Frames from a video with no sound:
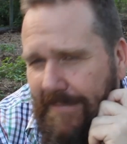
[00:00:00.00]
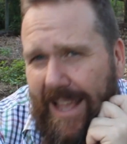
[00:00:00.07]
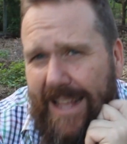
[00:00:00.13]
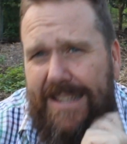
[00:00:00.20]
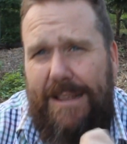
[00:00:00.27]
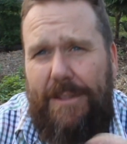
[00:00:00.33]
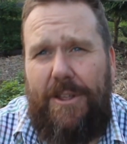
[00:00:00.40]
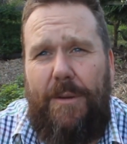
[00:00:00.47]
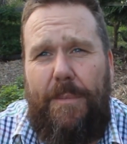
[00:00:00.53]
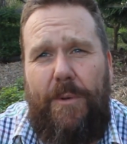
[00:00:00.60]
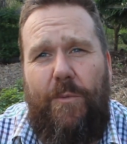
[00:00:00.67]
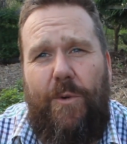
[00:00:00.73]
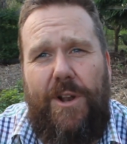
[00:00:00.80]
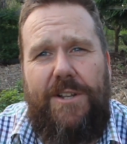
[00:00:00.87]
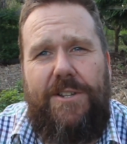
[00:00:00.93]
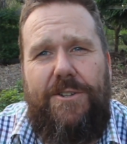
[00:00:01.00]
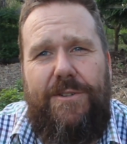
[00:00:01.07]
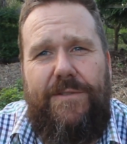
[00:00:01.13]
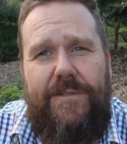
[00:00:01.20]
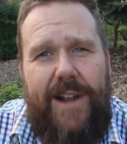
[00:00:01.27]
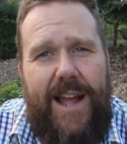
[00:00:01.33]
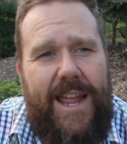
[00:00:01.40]
It's something I've been wanting to
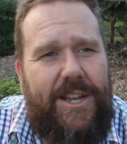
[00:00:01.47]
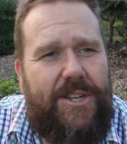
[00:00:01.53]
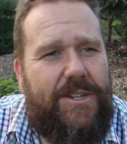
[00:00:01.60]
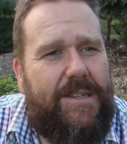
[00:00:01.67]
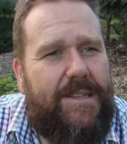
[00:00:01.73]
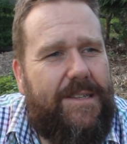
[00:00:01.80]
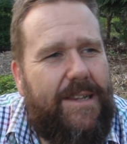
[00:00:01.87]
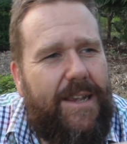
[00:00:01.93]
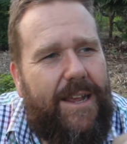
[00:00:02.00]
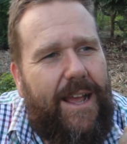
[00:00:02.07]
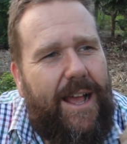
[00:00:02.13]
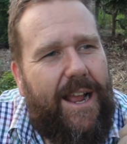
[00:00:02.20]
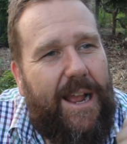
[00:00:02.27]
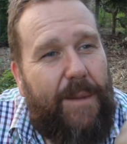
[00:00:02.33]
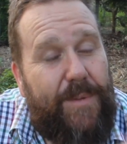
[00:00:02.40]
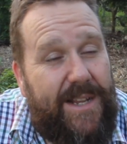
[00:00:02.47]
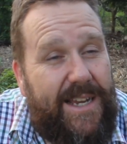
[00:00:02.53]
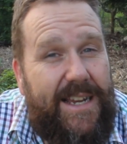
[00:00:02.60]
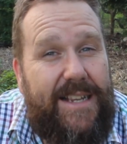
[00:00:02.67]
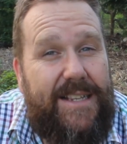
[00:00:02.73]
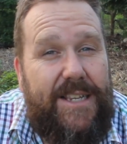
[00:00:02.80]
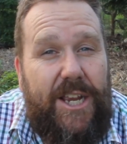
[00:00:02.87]
do for ages. A couple of
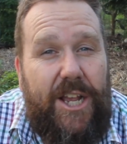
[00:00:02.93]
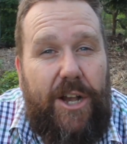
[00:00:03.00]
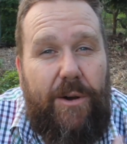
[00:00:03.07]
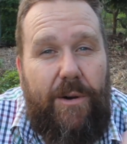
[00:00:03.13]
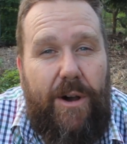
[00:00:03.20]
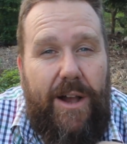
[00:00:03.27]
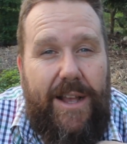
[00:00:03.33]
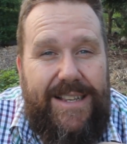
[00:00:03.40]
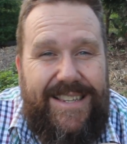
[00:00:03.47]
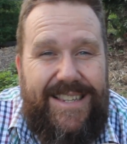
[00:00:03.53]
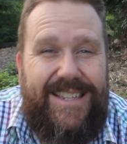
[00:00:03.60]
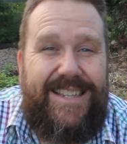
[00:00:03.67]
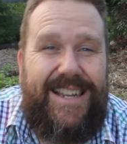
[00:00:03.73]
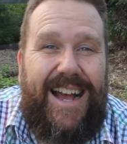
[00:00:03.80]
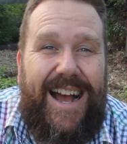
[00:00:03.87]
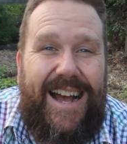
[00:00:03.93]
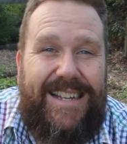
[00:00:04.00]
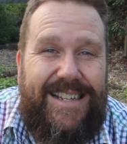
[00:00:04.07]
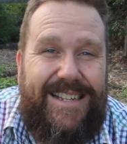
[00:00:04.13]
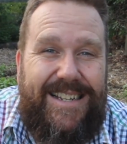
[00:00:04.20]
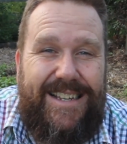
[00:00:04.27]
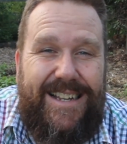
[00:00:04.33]
years ago I
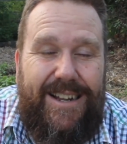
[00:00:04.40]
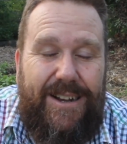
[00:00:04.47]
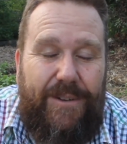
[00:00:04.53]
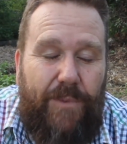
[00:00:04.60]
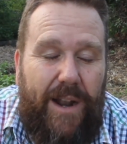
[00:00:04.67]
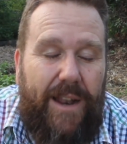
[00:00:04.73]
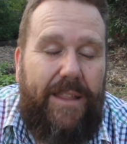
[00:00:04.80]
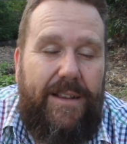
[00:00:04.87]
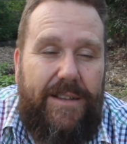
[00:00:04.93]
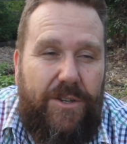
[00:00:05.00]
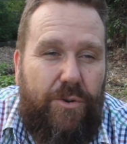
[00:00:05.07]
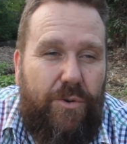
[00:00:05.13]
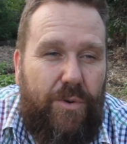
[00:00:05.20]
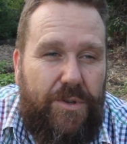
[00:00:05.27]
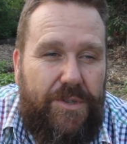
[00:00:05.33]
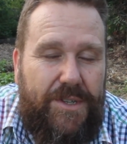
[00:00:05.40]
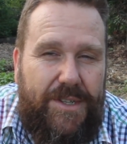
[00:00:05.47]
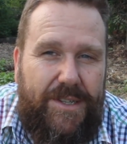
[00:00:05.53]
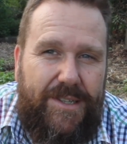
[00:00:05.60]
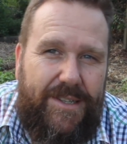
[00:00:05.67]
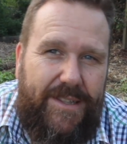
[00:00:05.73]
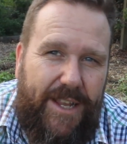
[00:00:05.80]
started one of these
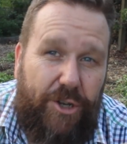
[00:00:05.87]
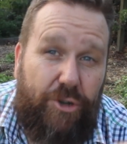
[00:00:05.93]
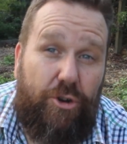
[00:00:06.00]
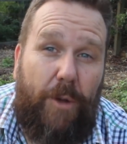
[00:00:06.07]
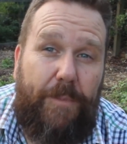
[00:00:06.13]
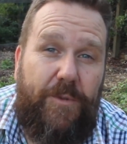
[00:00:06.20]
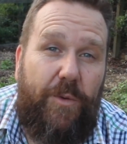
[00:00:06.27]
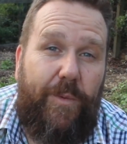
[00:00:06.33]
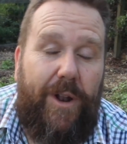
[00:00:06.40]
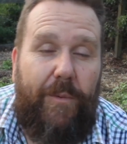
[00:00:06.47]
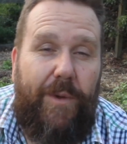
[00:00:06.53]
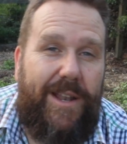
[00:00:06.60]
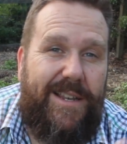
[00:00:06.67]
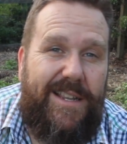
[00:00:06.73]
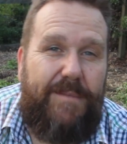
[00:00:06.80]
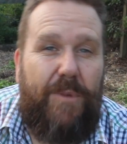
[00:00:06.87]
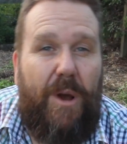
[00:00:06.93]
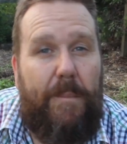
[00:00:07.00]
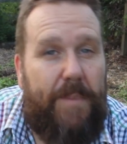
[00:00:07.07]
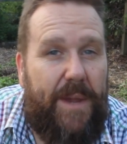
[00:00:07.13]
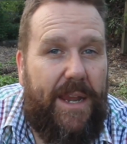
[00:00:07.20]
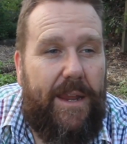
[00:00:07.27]
courses and then dropped it when I went and did
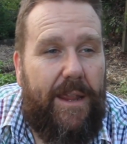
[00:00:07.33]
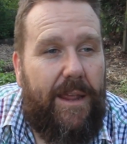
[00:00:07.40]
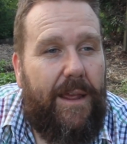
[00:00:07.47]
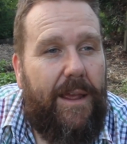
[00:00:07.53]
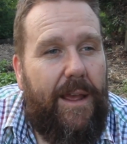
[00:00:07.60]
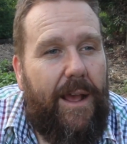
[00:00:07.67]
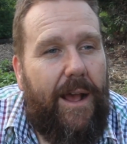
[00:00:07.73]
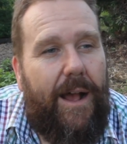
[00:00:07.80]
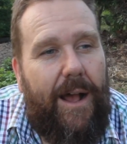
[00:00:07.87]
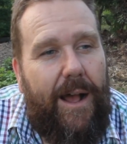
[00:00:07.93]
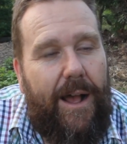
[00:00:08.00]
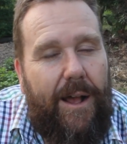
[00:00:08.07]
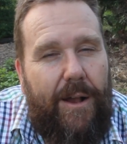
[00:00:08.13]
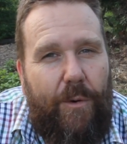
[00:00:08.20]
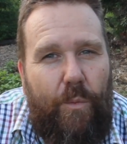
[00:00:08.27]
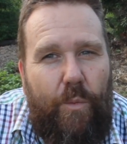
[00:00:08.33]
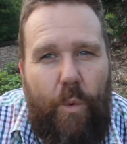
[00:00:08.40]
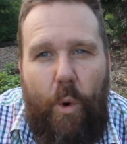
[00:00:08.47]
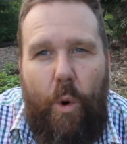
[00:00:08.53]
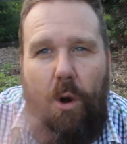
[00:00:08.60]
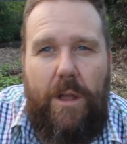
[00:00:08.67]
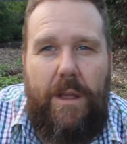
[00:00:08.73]
my big
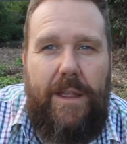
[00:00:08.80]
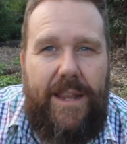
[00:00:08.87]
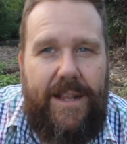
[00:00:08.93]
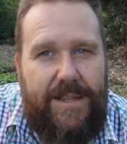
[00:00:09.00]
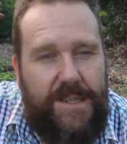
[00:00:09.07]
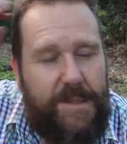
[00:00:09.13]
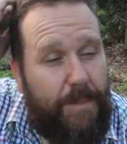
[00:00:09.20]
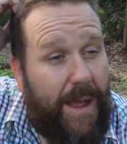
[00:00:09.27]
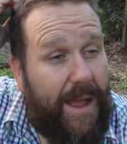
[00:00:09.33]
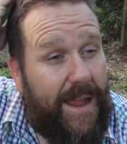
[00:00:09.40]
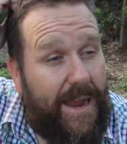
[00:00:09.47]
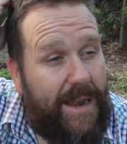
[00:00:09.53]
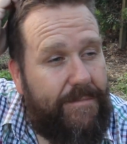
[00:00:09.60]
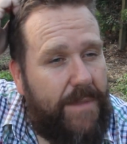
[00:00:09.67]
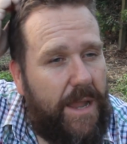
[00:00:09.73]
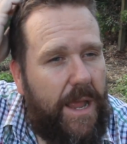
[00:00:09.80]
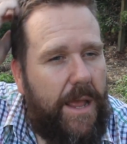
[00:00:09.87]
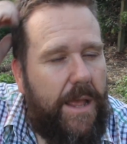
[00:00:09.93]
walk in Spain.